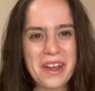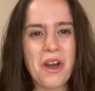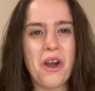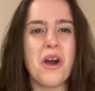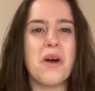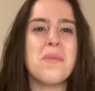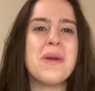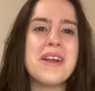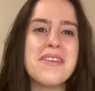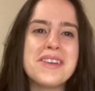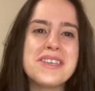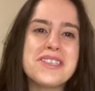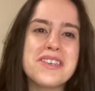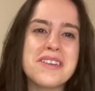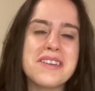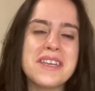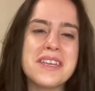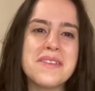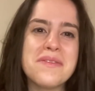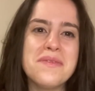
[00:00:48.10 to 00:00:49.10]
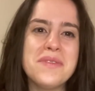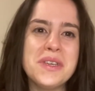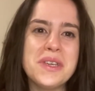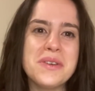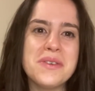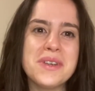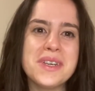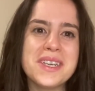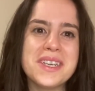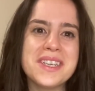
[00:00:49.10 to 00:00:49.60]
all my returning
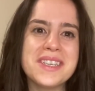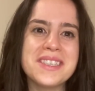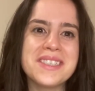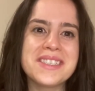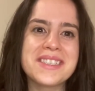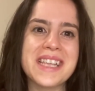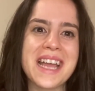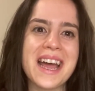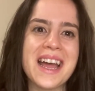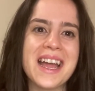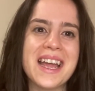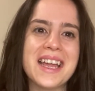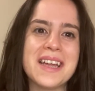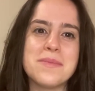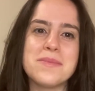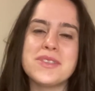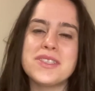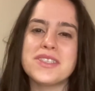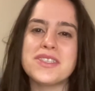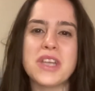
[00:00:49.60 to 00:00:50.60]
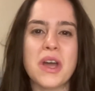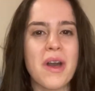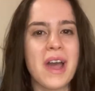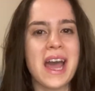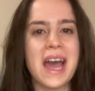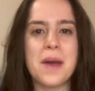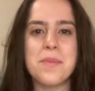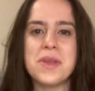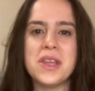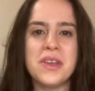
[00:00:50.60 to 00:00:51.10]
viewers. I am so
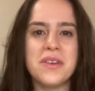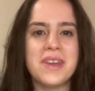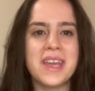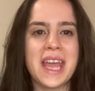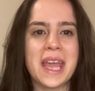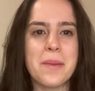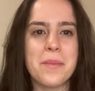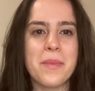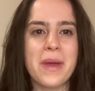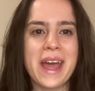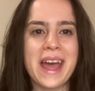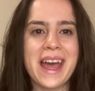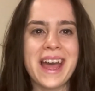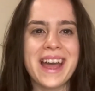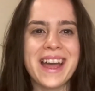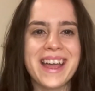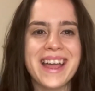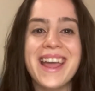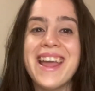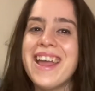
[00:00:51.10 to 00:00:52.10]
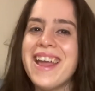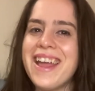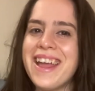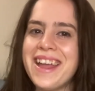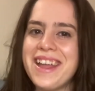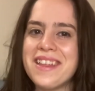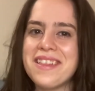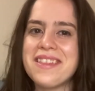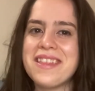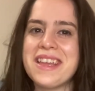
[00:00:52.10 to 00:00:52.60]
happy you came back
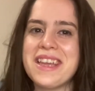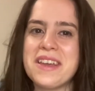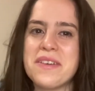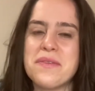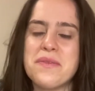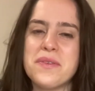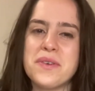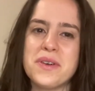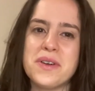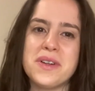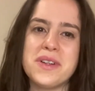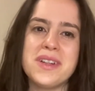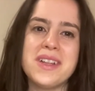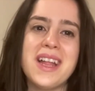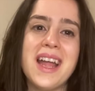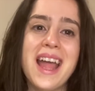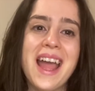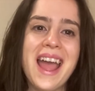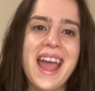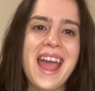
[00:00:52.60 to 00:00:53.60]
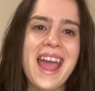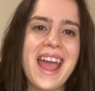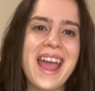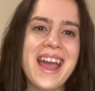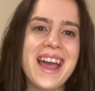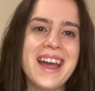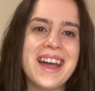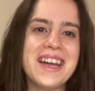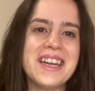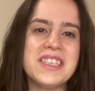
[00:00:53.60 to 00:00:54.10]
and thankful.
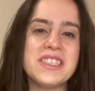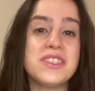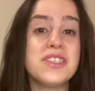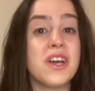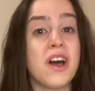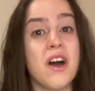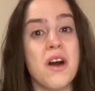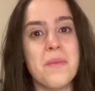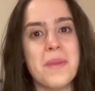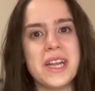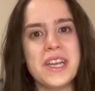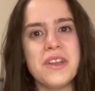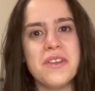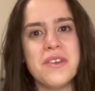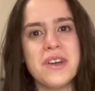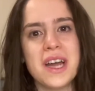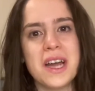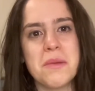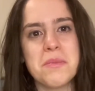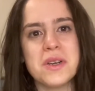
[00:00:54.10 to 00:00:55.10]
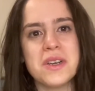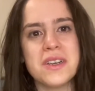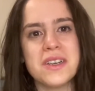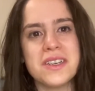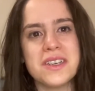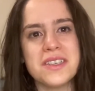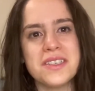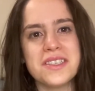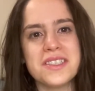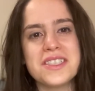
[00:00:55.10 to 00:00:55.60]
And to all my
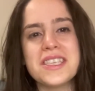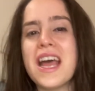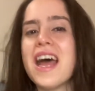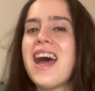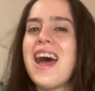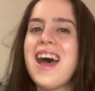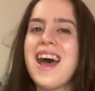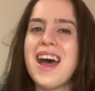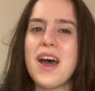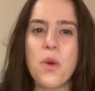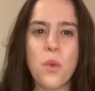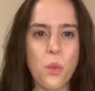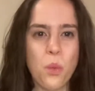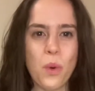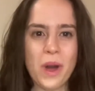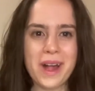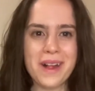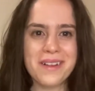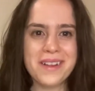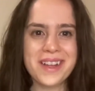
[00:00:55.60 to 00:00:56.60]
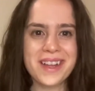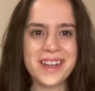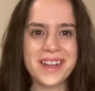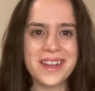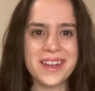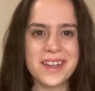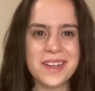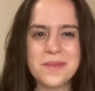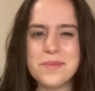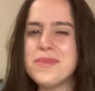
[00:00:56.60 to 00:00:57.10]
newcomers,
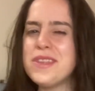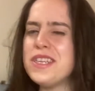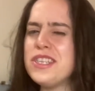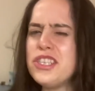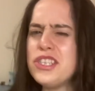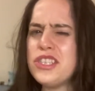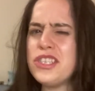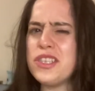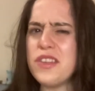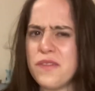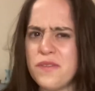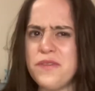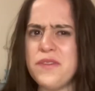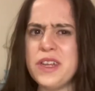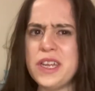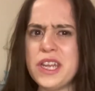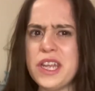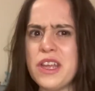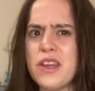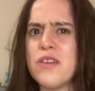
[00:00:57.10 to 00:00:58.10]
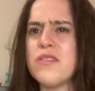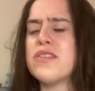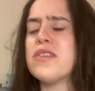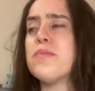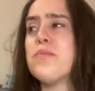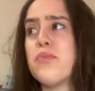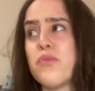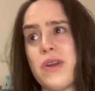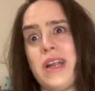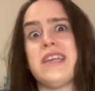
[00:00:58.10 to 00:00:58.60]
welcome. This is the video to
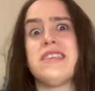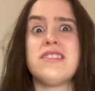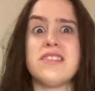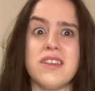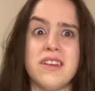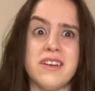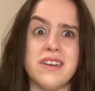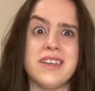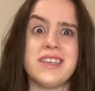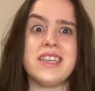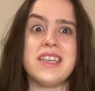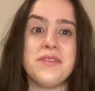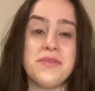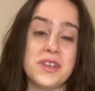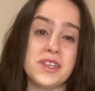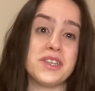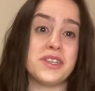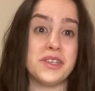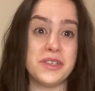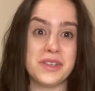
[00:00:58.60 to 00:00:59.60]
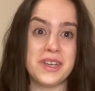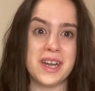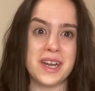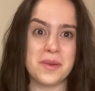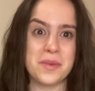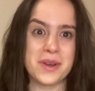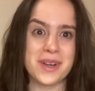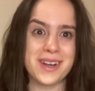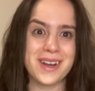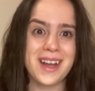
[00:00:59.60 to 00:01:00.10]
press on if you're a
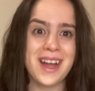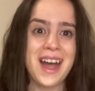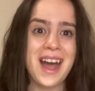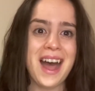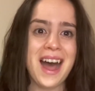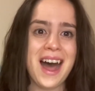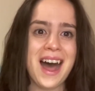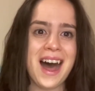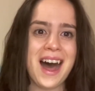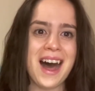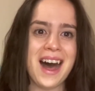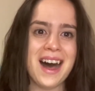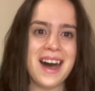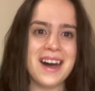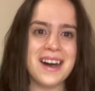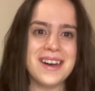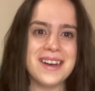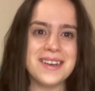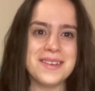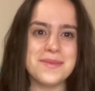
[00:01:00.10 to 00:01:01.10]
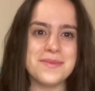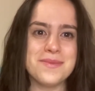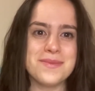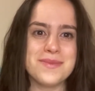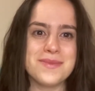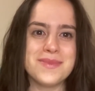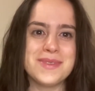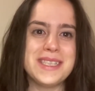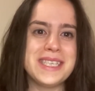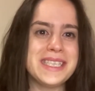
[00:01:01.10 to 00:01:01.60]
newcomer.
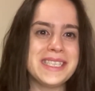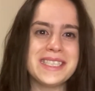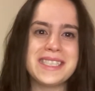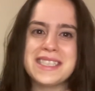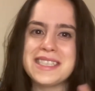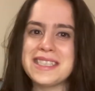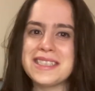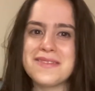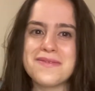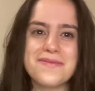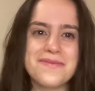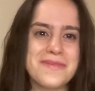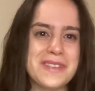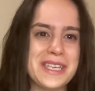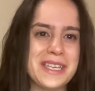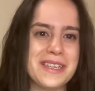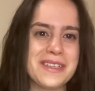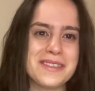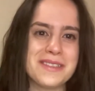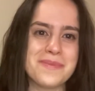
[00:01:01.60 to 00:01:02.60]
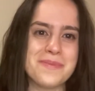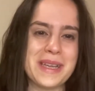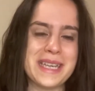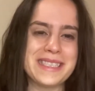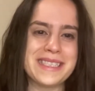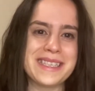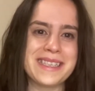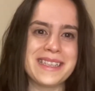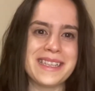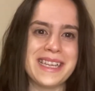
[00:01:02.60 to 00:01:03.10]
This video is
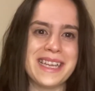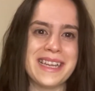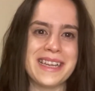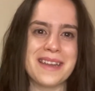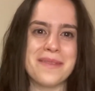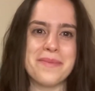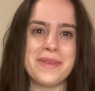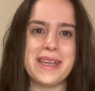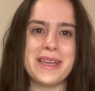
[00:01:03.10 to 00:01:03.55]
basically gonna be